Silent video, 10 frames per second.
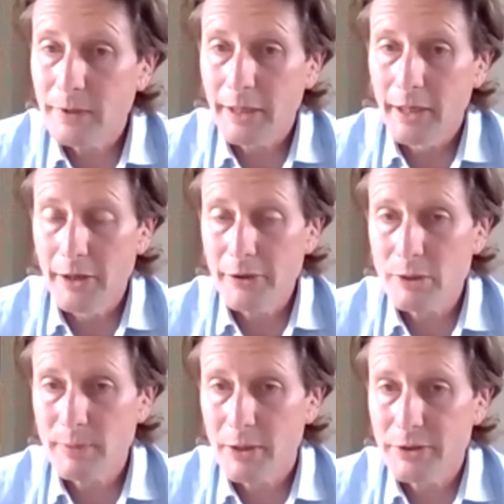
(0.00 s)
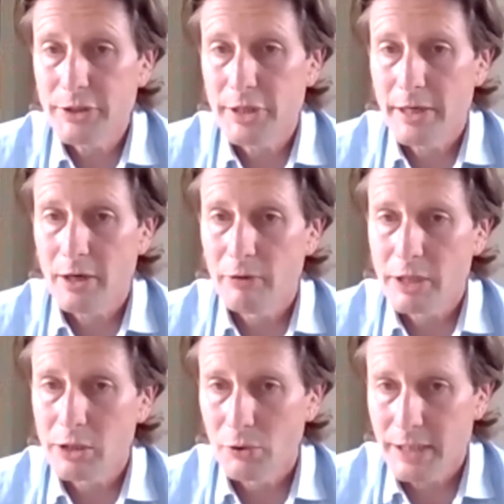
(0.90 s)
And I know you spoke to the CEO,
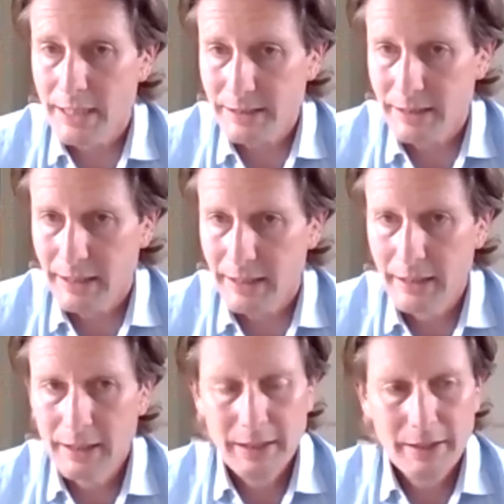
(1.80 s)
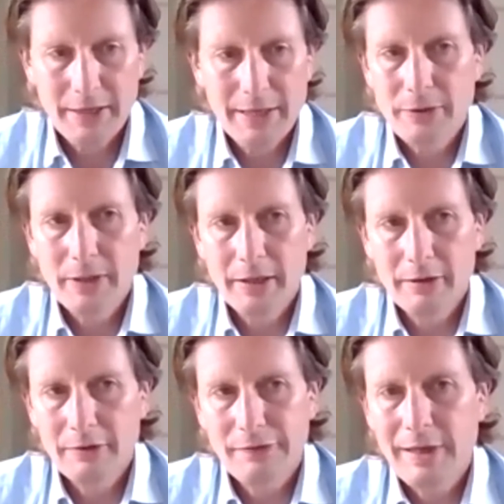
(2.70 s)
Rich Lloyd, yesterday. They're doing
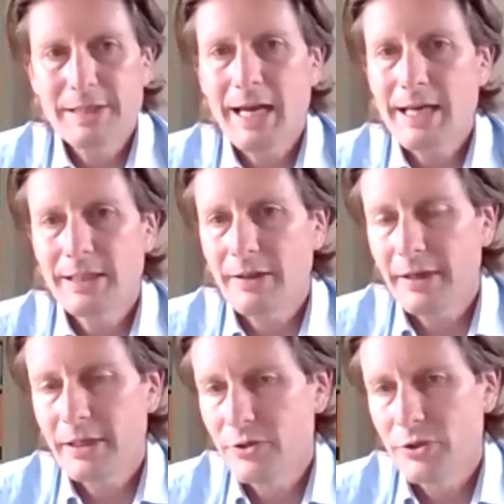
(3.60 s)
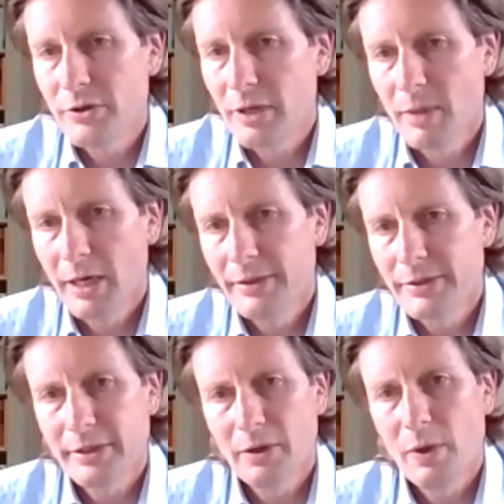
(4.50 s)
fantastic things for junior
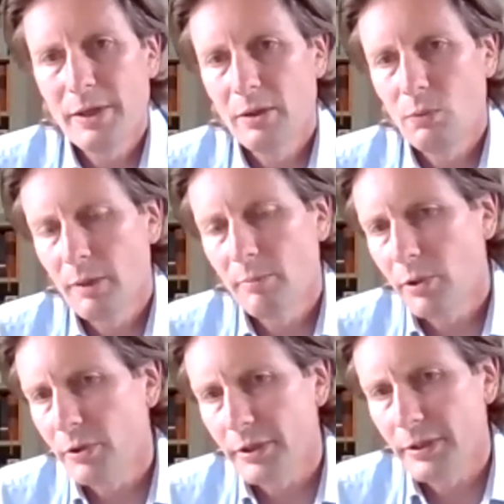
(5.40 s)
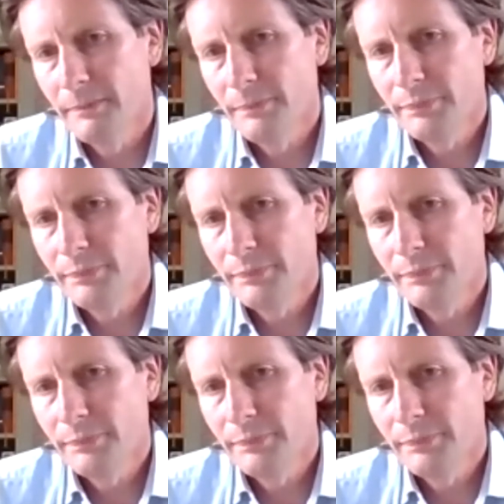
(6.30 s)
miners. You know, when a broker